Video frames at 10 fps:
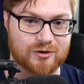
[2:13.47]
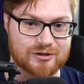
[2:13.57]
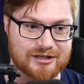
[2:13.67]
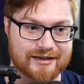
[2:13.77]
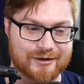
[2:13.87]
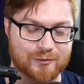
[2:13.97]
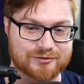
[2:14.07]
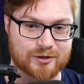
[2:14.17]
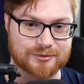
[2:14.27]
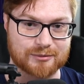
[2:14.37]
lot.
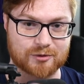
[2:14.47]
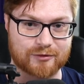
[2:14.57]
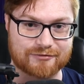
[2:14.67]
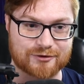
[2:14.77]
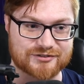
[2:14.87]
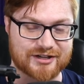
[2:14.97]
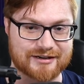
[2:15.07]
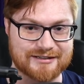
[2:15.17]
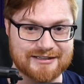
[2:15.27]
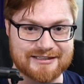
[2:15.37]
Hopefully I'll be able to reference that.
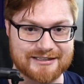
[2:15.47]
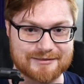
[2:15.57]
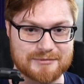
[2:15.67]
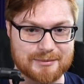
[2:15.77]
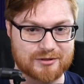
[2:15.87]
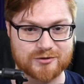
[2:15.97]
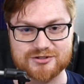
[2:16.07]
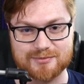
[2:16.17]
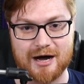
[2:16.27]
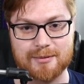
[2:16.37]
Maybe they'll
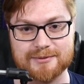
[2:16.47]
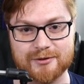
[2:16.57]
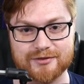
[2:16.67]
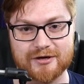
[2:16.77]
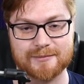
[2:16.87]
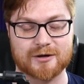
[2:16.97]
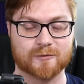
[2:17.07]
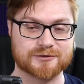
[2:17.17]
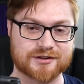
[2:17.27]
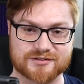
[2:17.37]
just pop up here and there, but
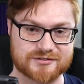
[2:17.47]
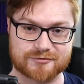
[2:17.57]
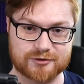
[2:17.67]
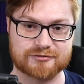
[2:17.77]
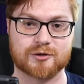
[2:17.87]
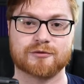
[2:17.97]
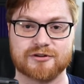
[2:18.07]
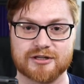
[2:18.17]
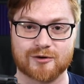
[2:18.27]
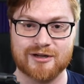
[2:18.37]
hopefully this is a free flowing
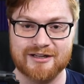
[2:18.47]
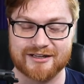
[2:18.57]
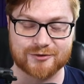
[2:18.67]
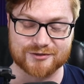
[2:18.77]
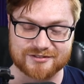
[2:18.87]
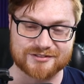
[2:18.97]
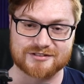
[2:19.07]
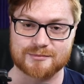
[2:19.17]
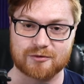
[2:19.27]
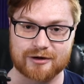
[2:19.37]
video and you're just
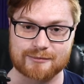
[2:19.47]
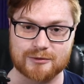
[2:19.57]
listening to me ramble.